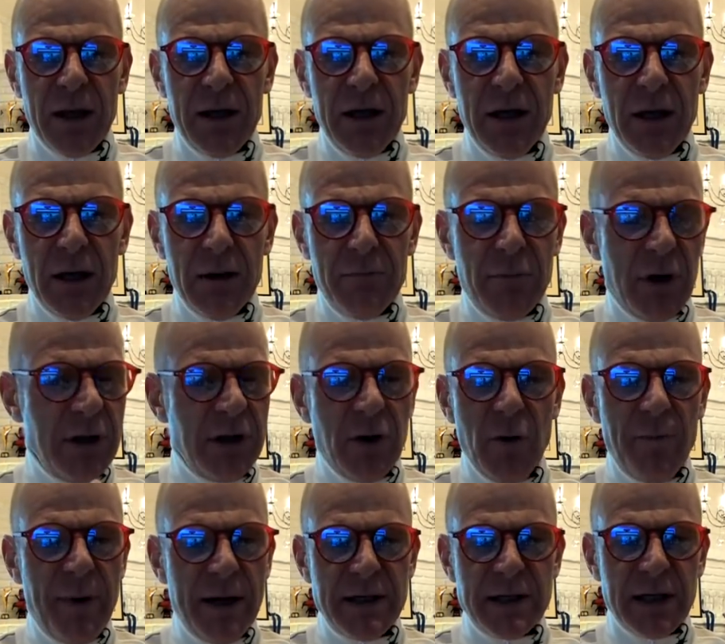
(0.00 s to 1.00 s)

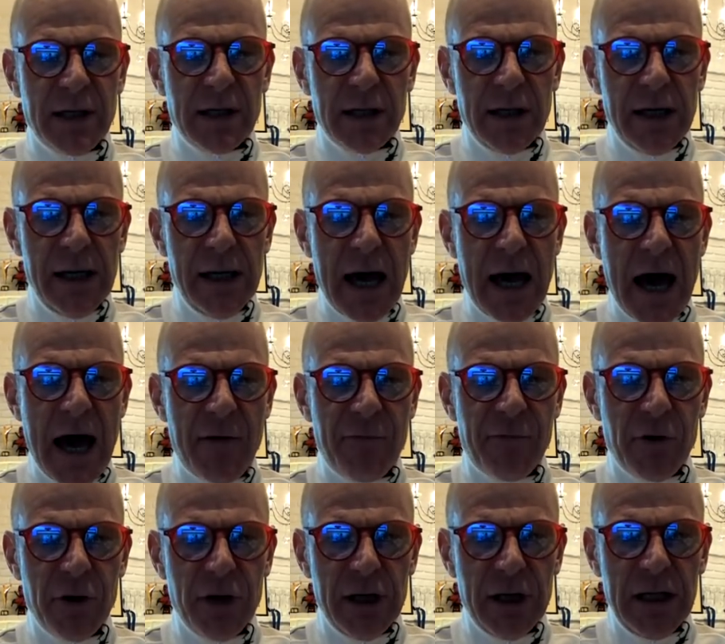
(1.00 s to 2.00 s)
you basically
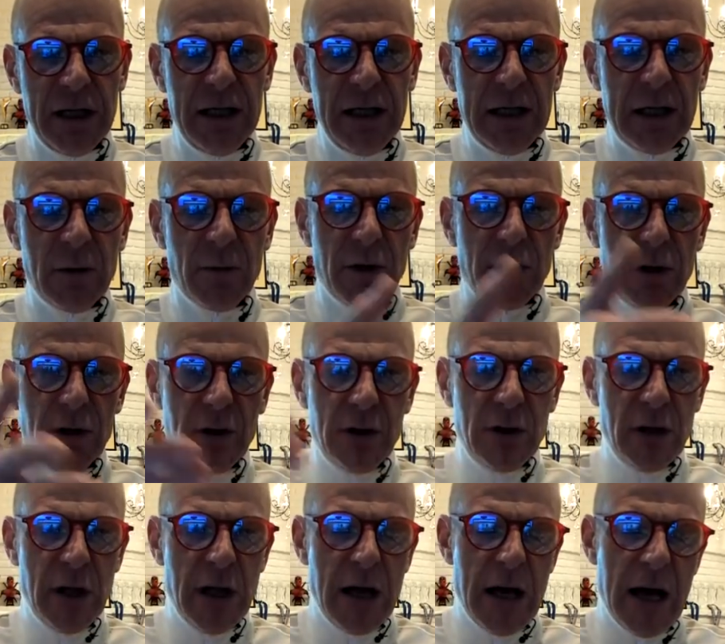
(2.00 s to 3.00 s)
have an
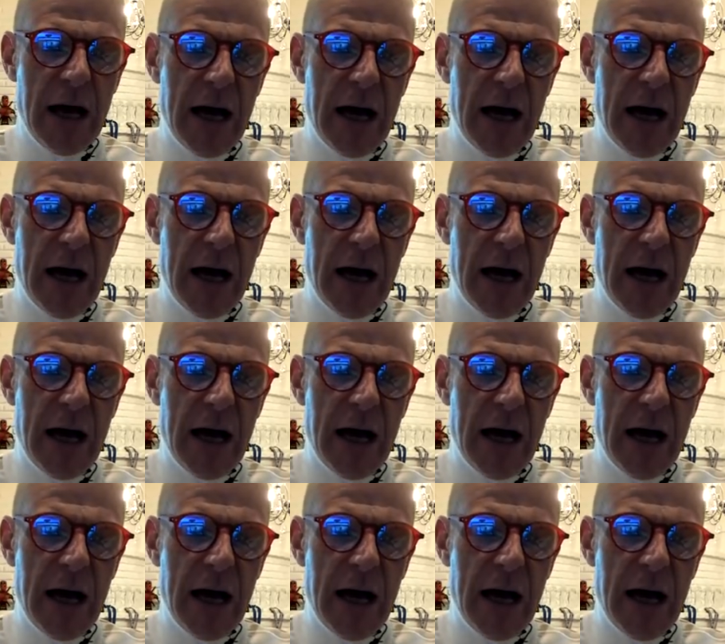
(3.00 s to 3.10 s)
equal